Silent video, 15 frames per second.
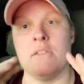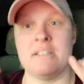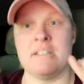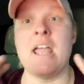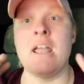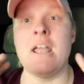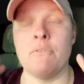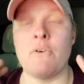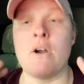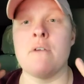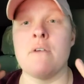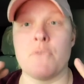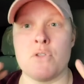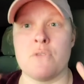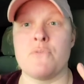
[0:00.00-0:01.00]
tank farm
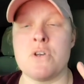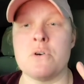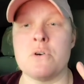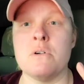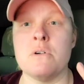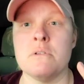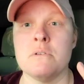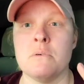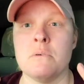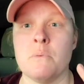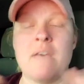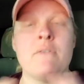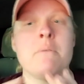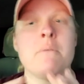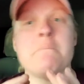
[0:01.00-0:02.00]
for the fuel.
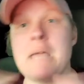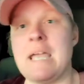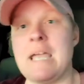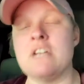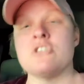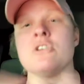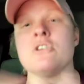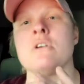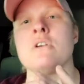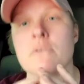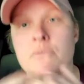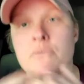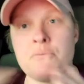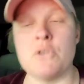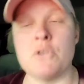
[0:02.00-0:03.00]
We have a major
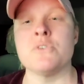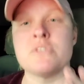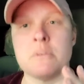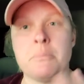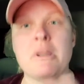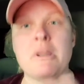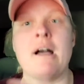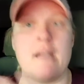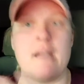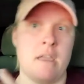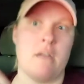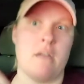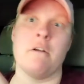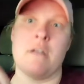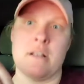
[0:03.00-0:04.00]
fuel supply
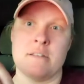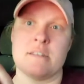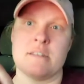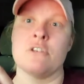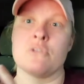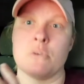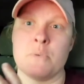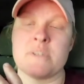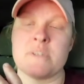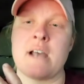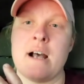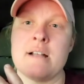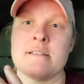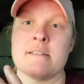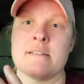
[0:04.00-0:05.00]
here in central
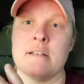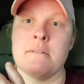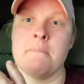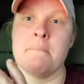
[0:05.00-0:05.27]
Wisconsin.